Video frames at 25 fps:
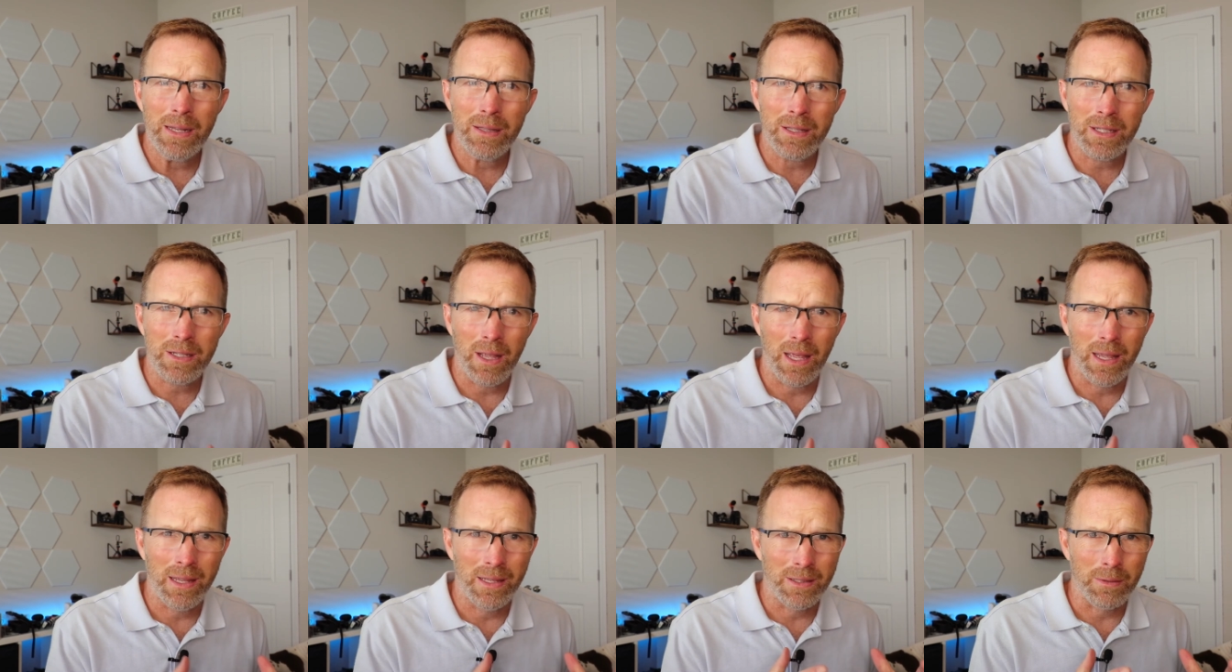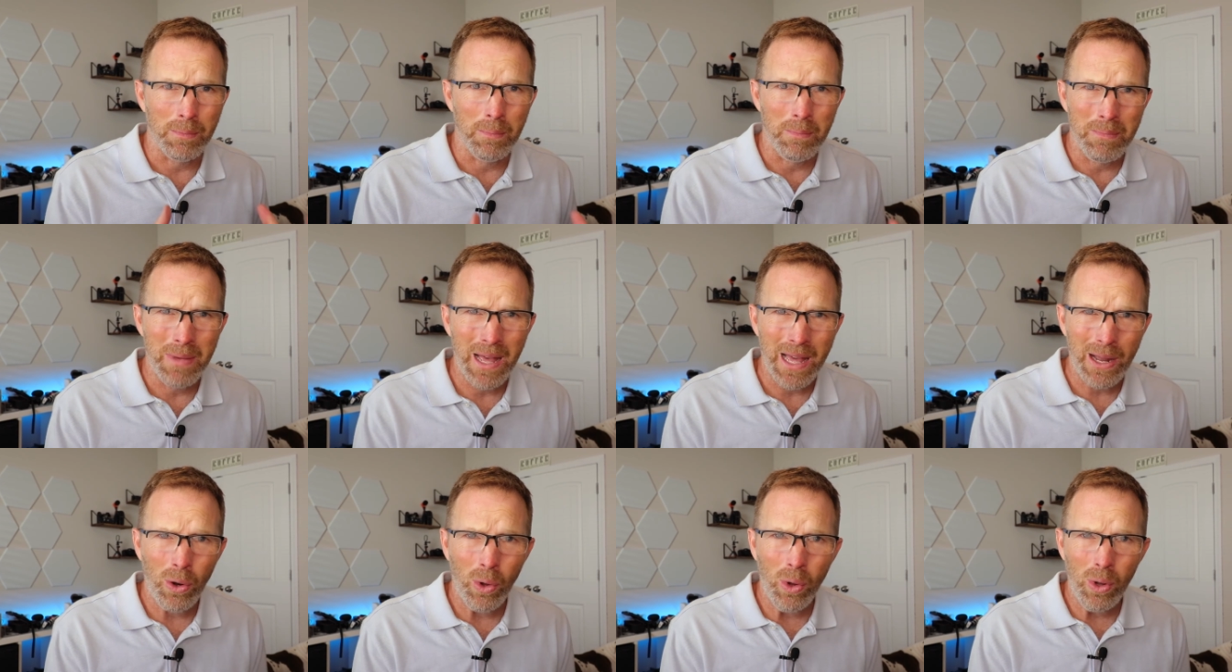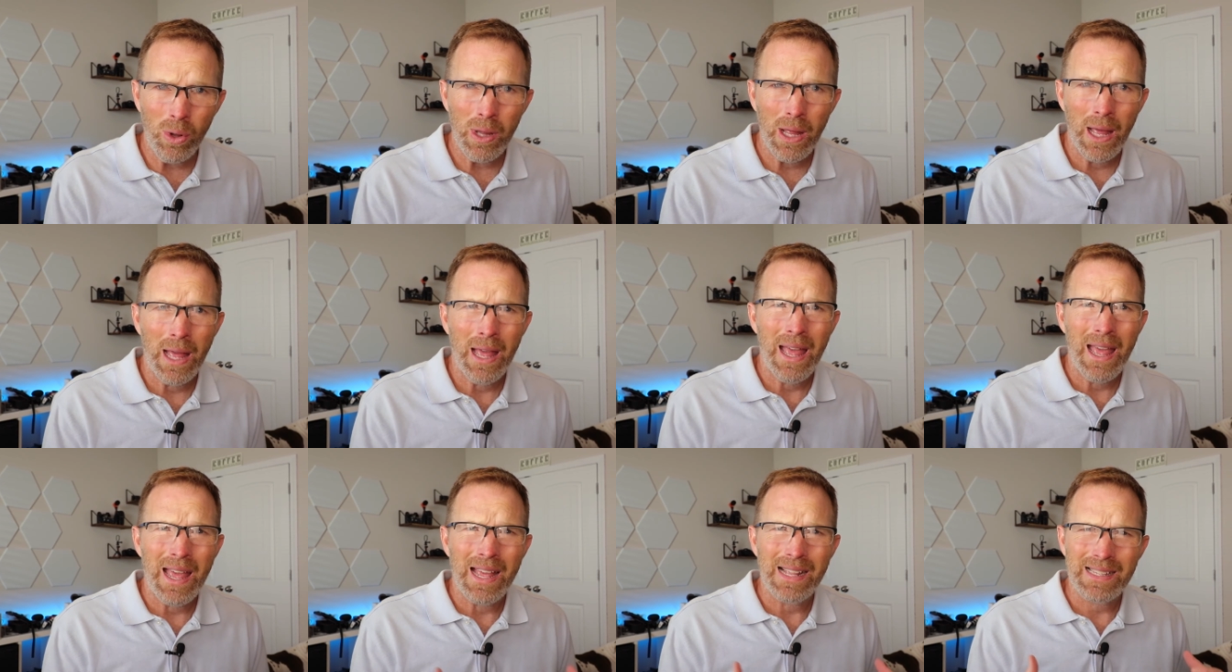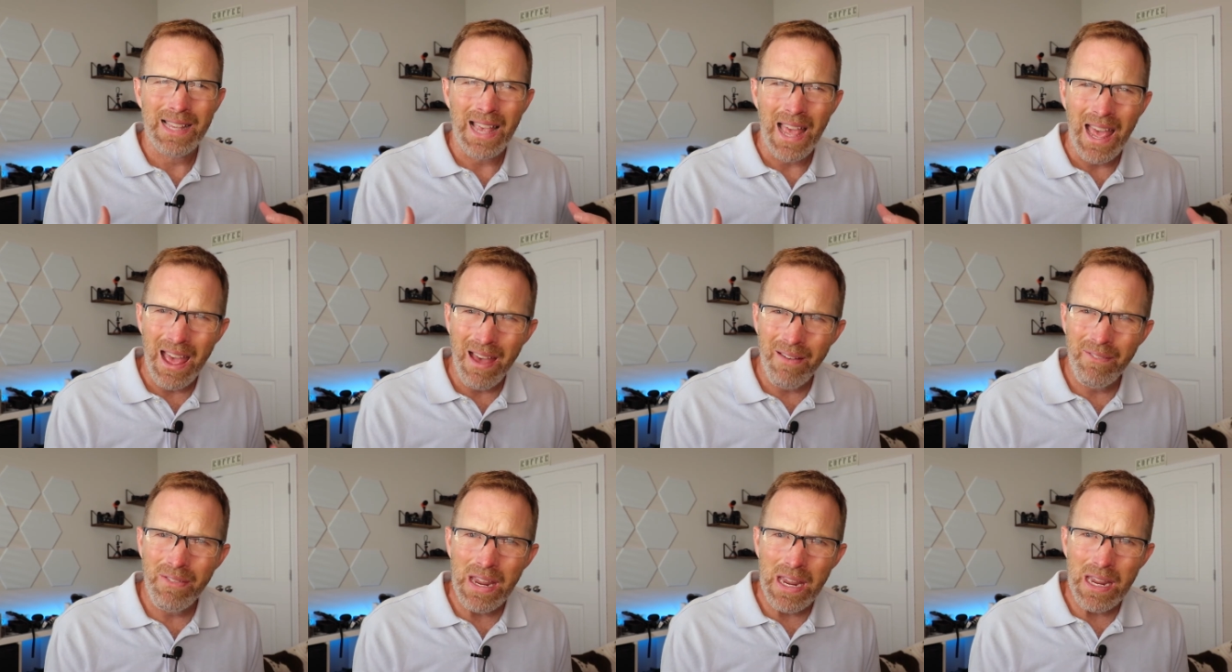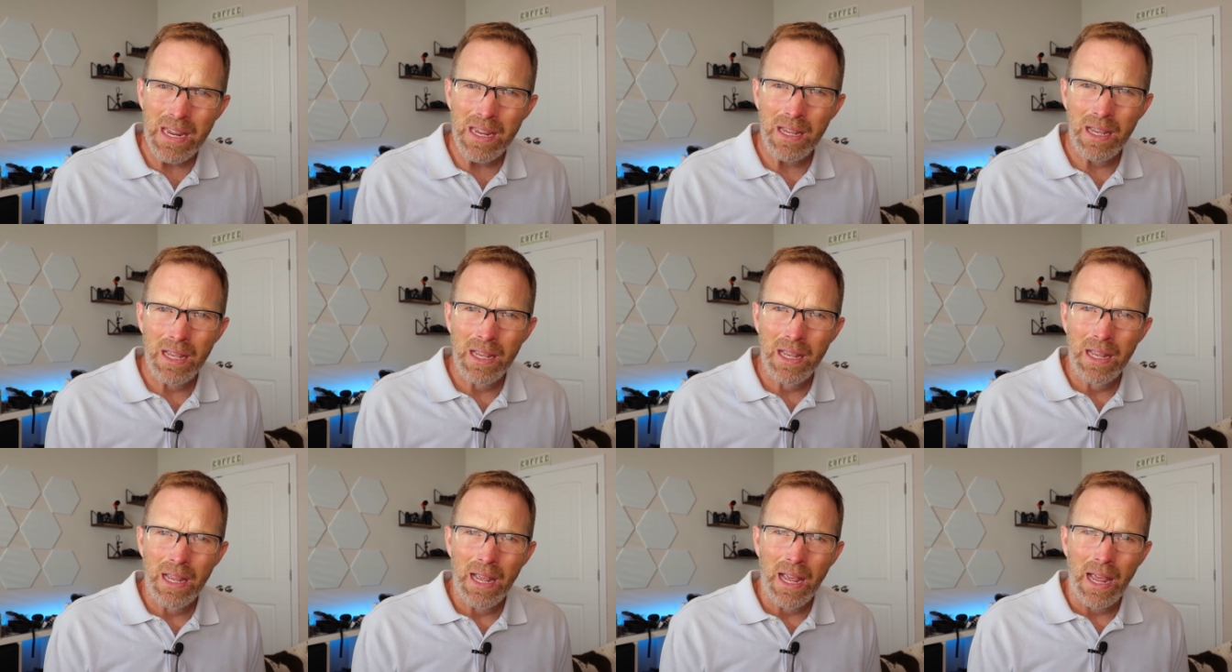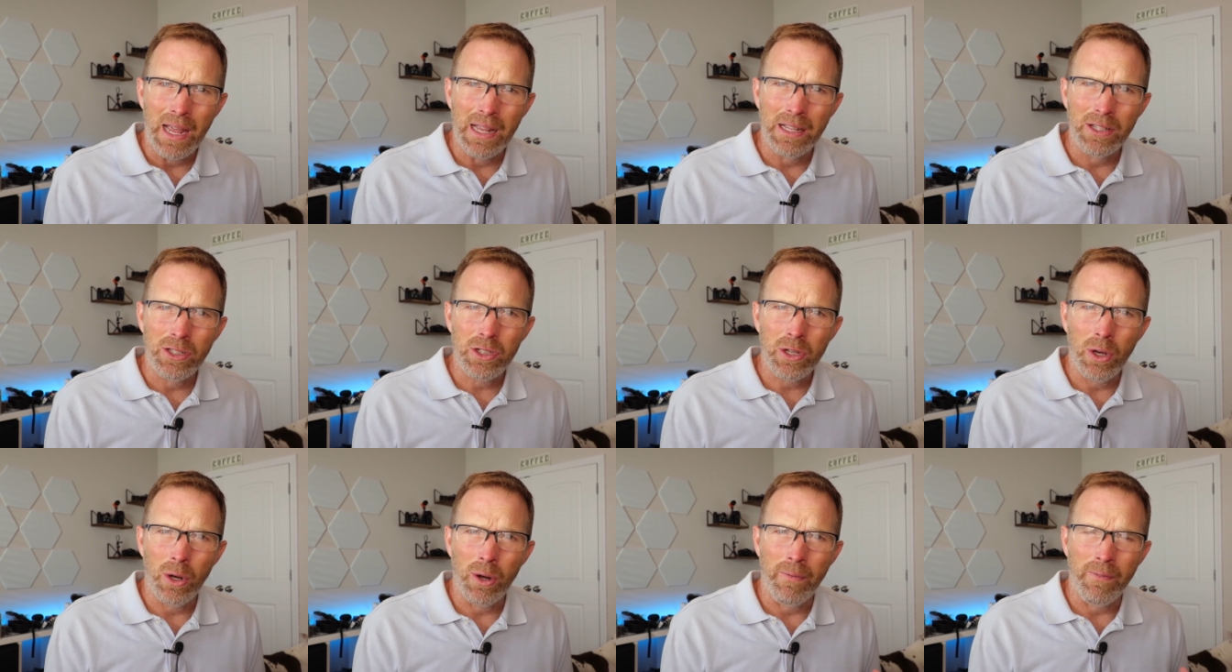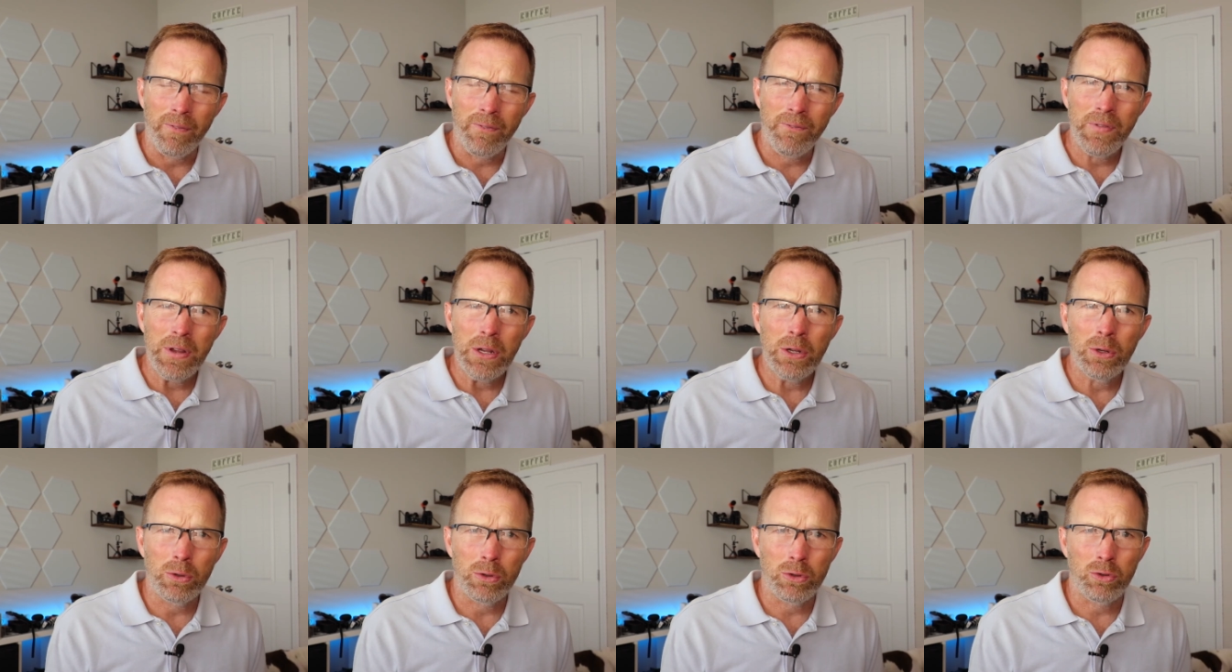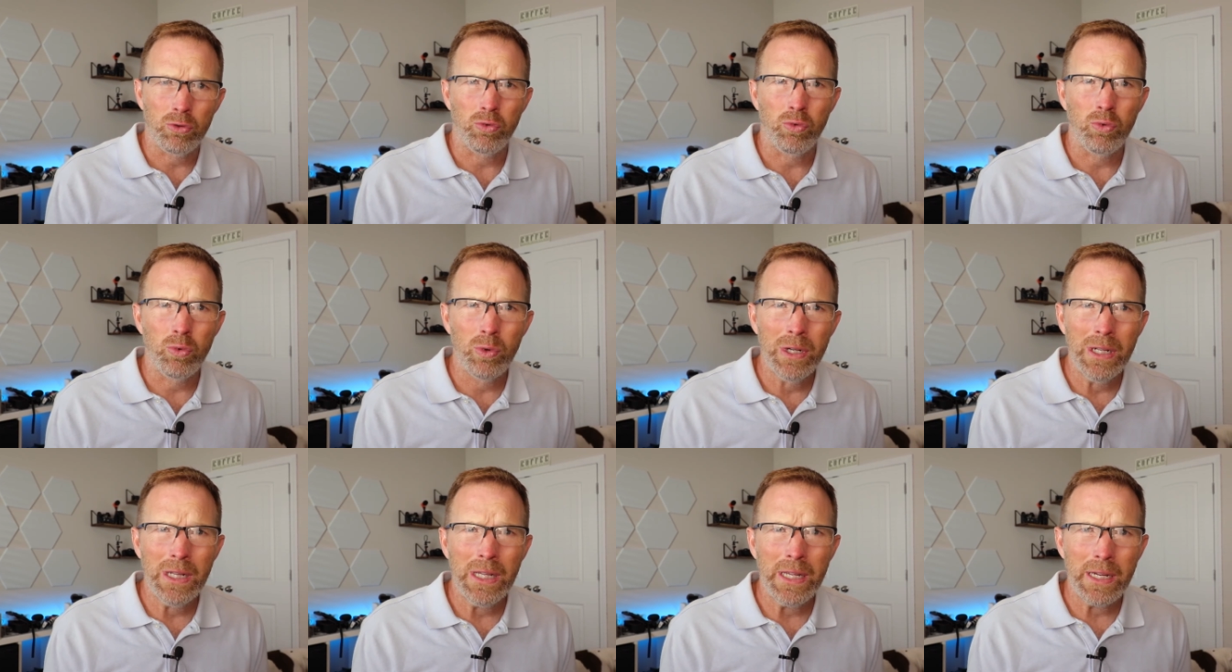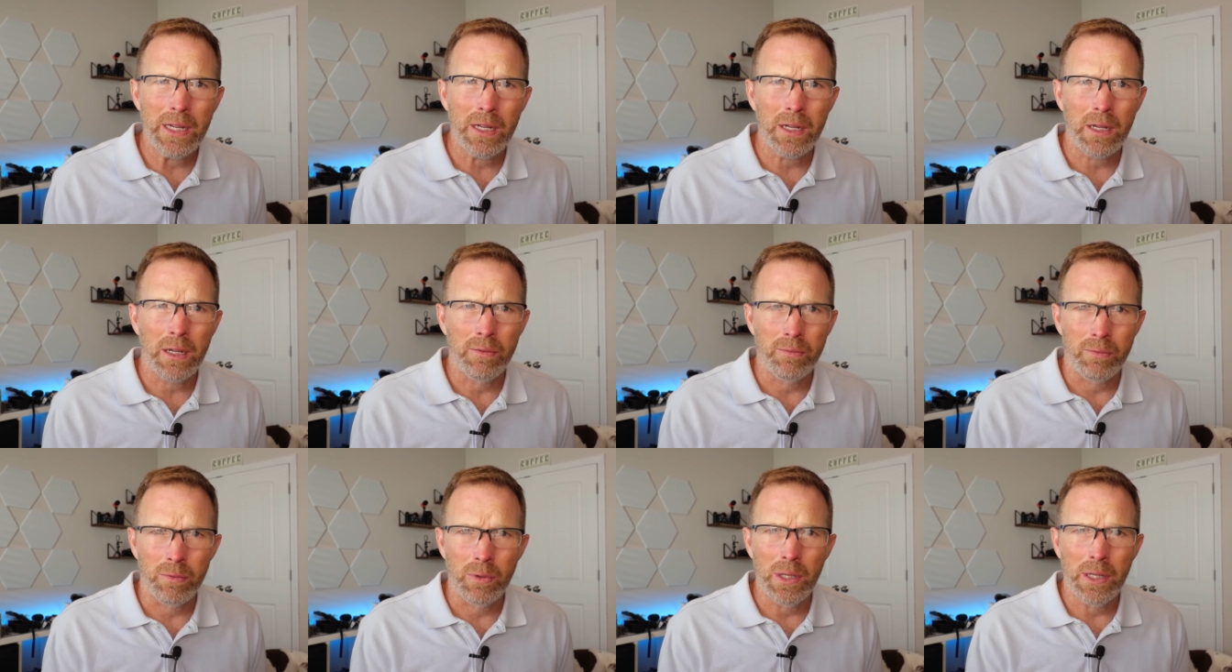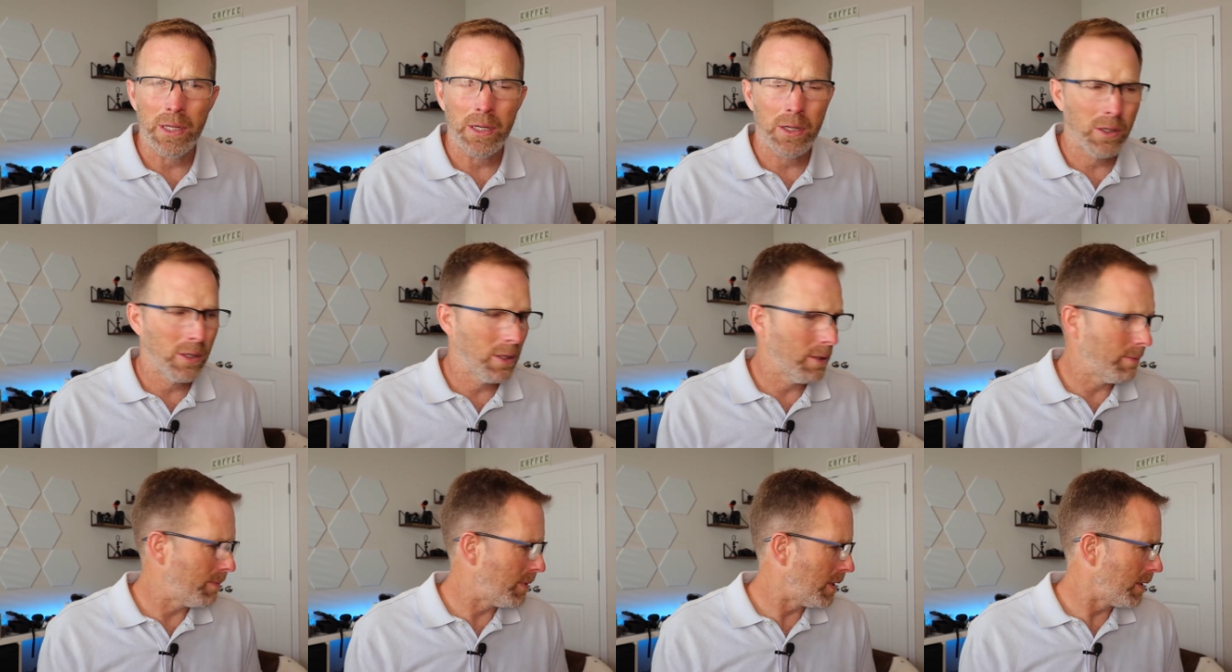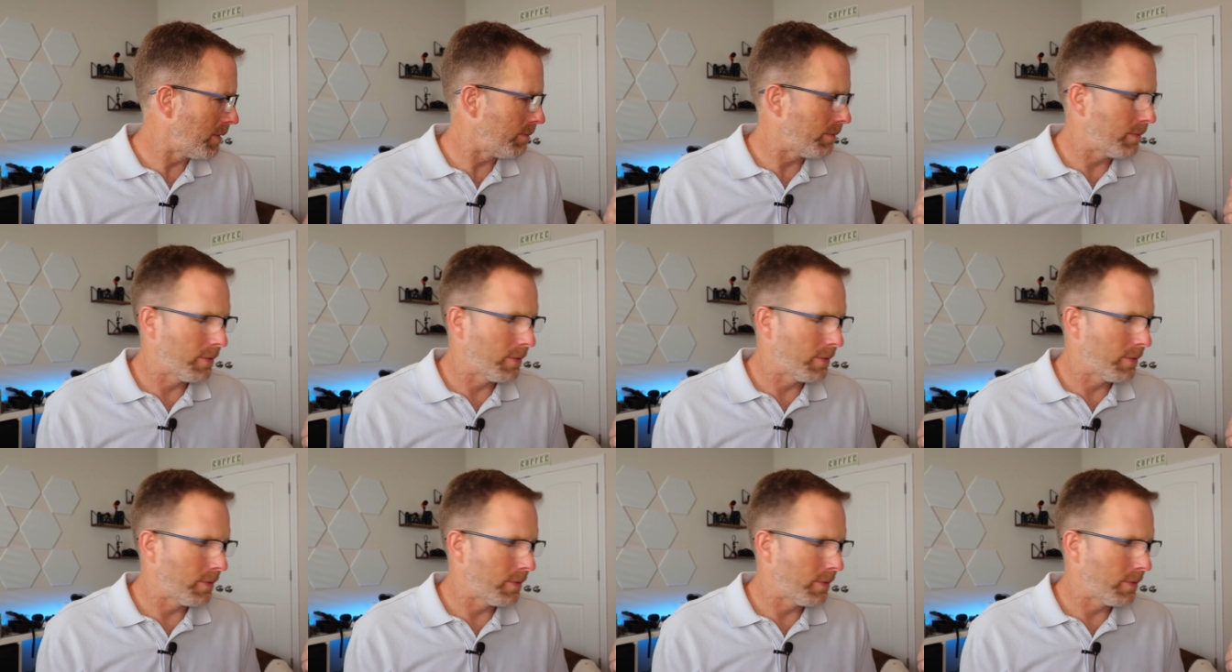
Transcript: It's metal, it's heavy, and so it feels really, really good. My